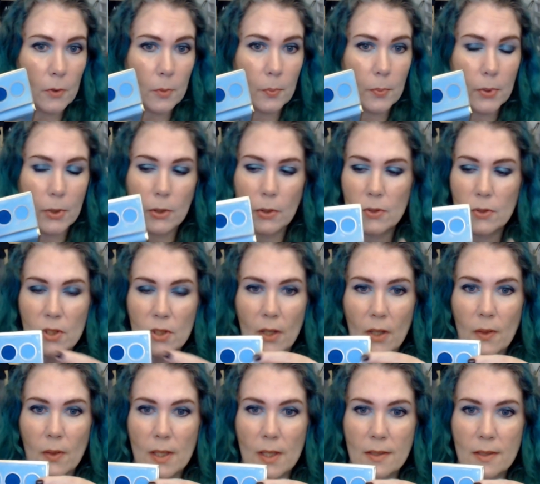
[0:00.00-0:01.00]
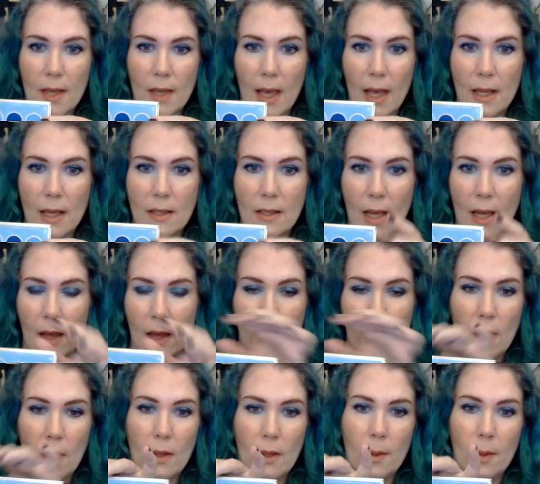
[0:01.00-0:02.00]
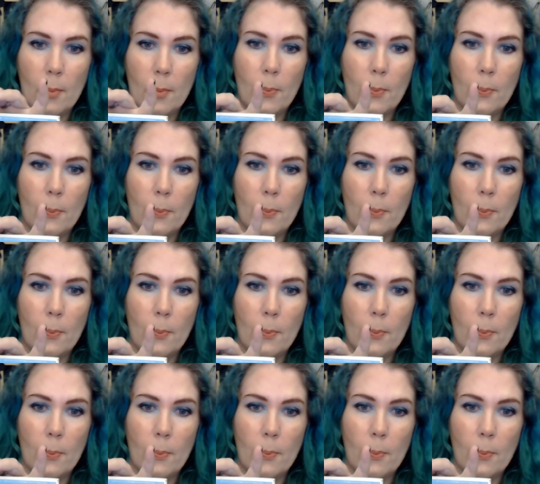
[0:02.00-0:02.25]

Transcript: blues on this end, and then the